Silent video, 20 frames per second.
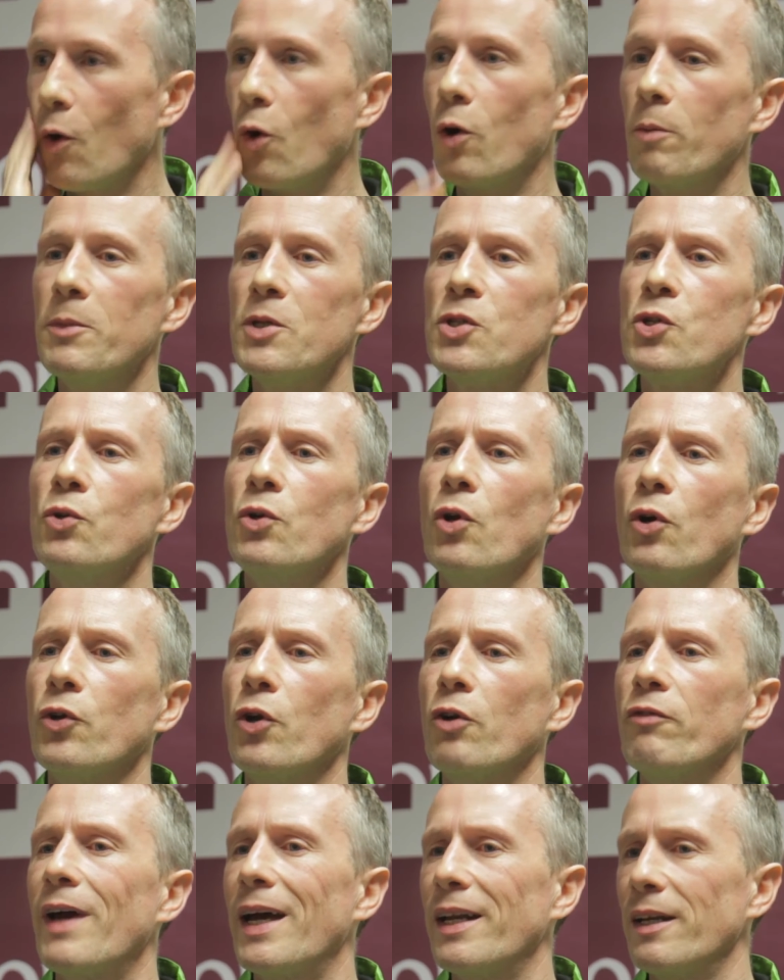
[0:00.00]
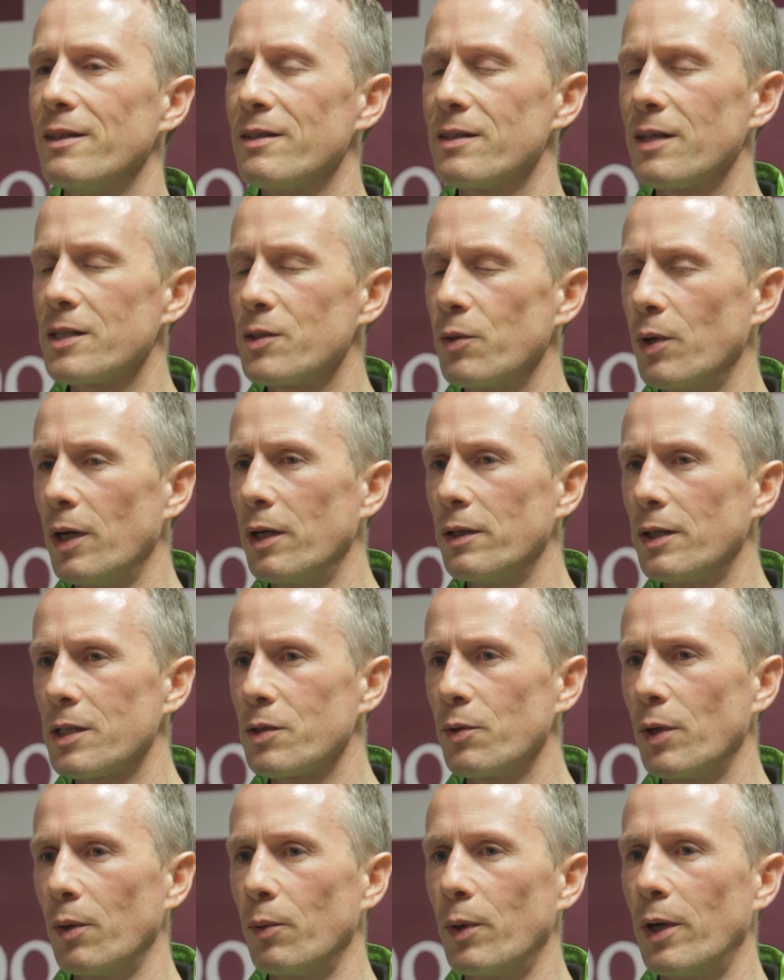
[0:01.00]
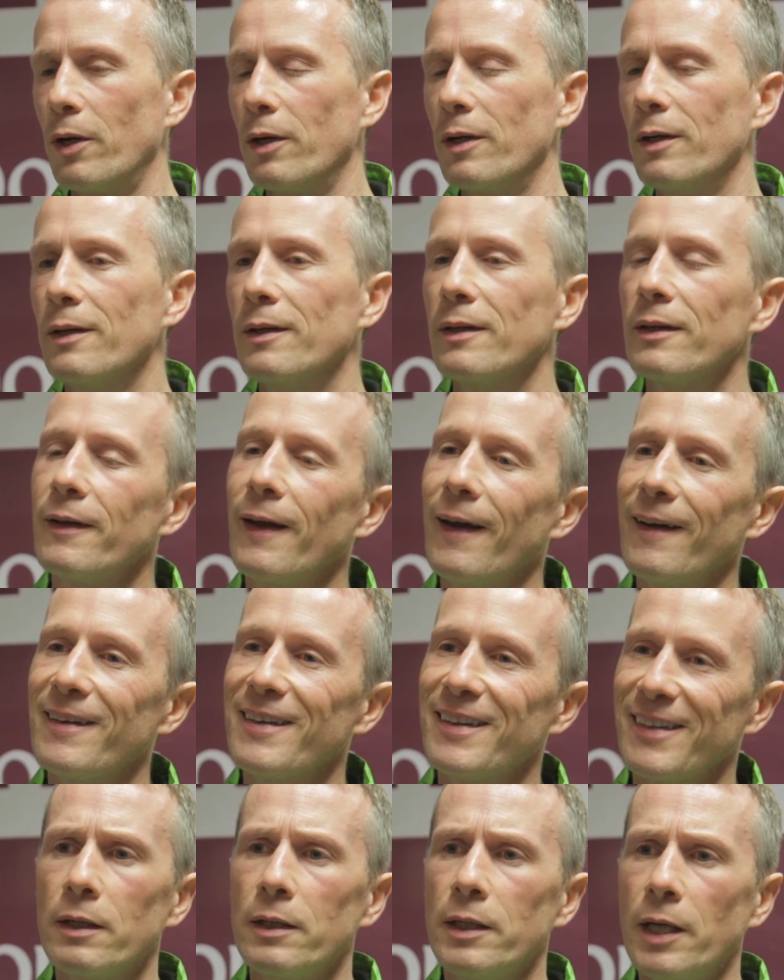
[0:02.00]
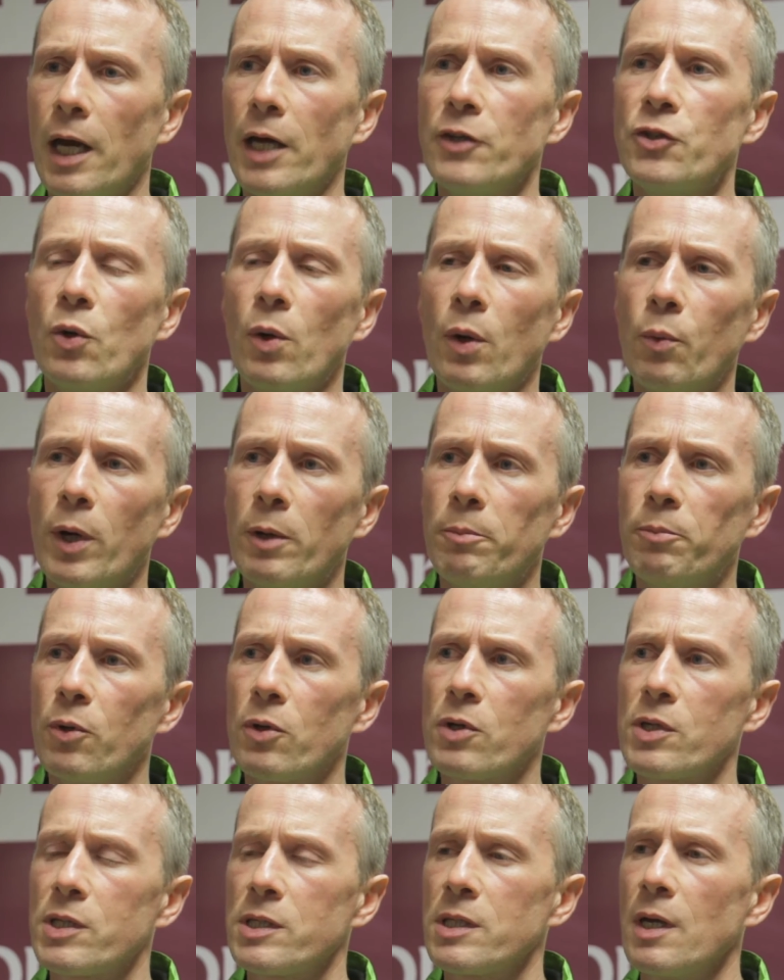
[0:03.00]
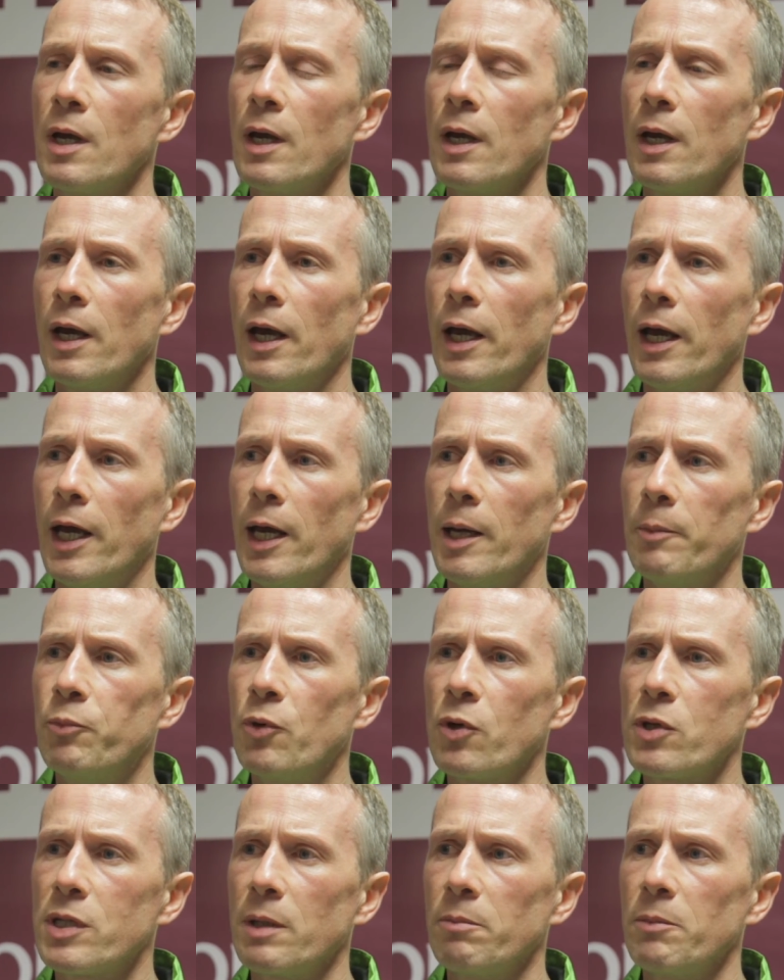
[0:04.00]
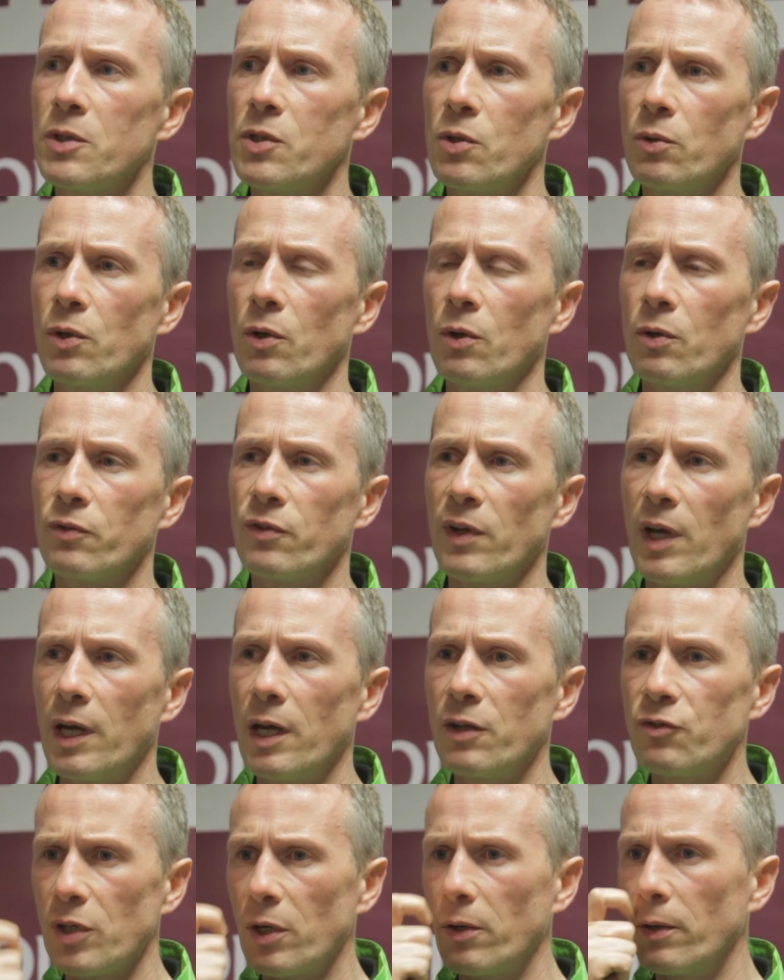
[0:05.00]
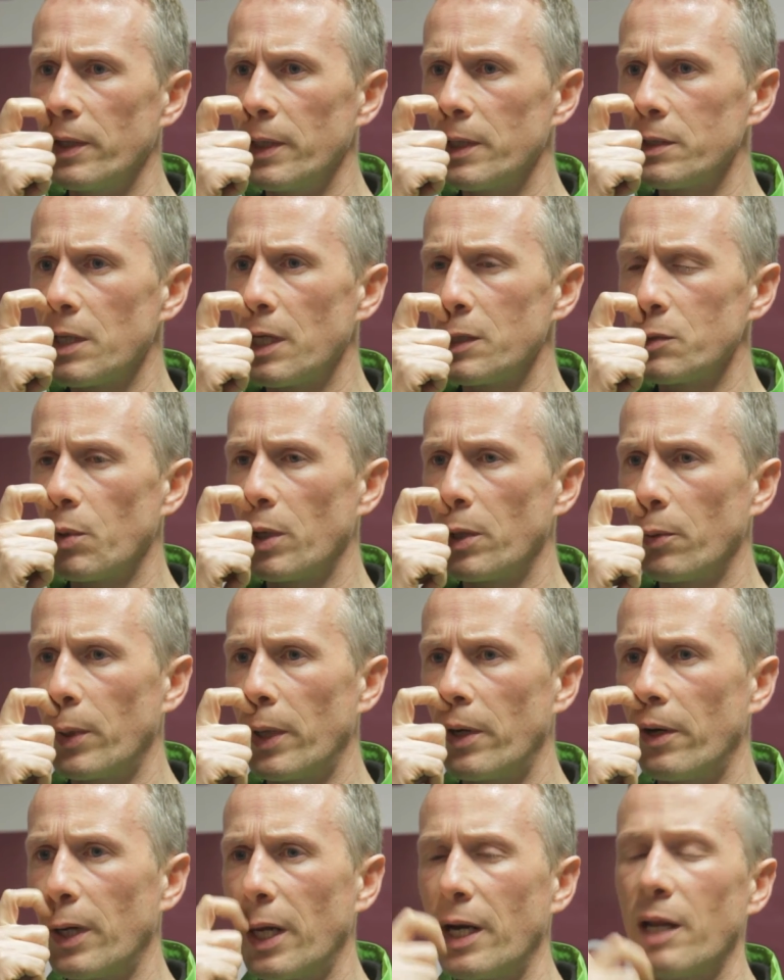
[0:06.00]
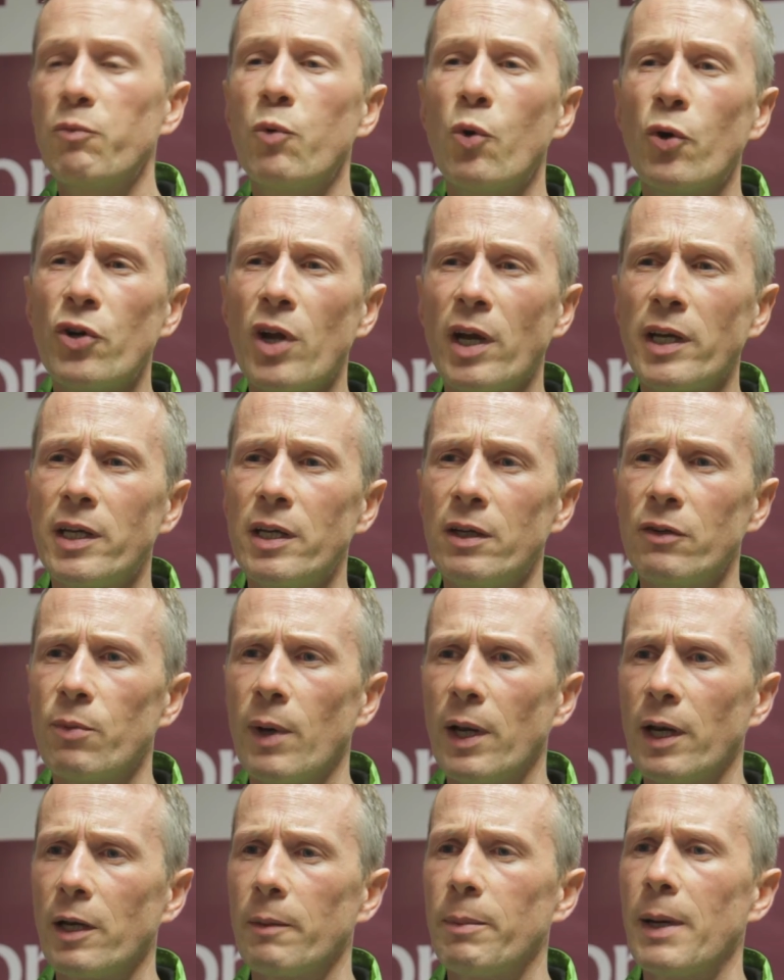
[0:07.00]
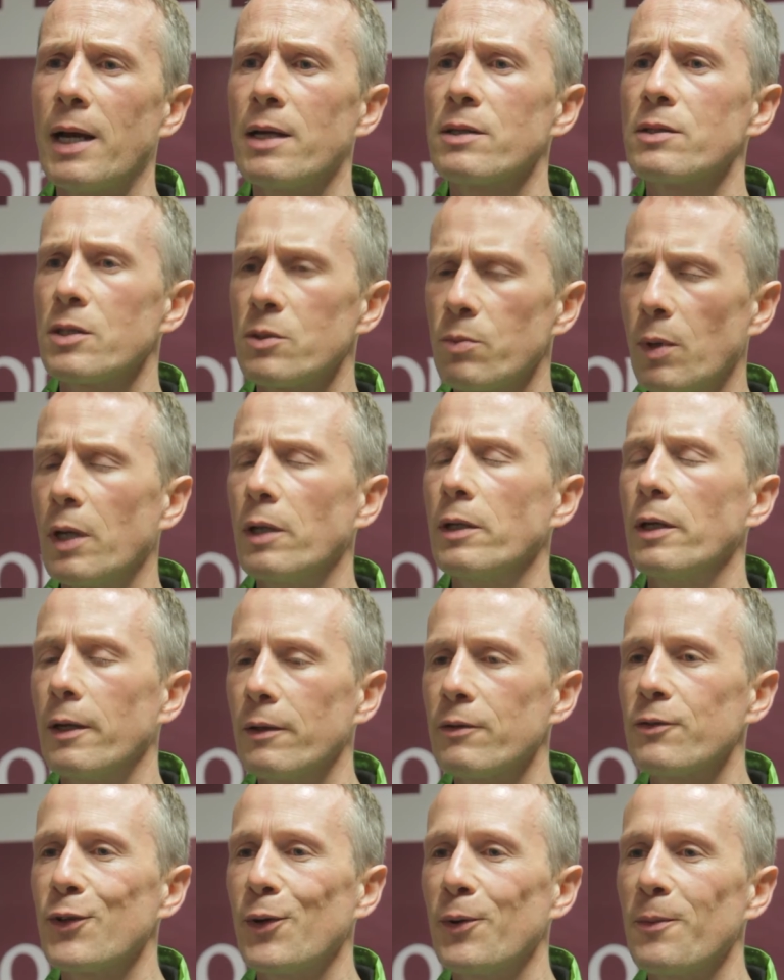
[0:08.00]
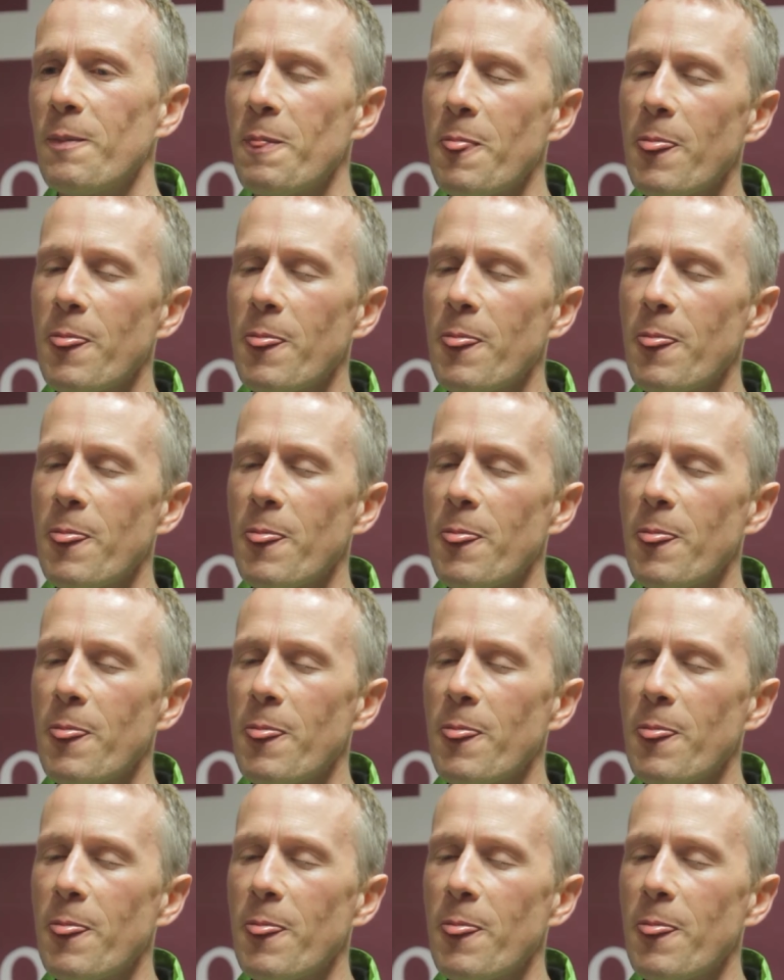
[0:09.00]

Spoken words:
Oh, Mizuno Nirvanas, that's what I wear. Yeah, I do. I wear Brooks. Brooks and Mizuno generally is what I wear. And I've worn Nike as well in the past as well. So.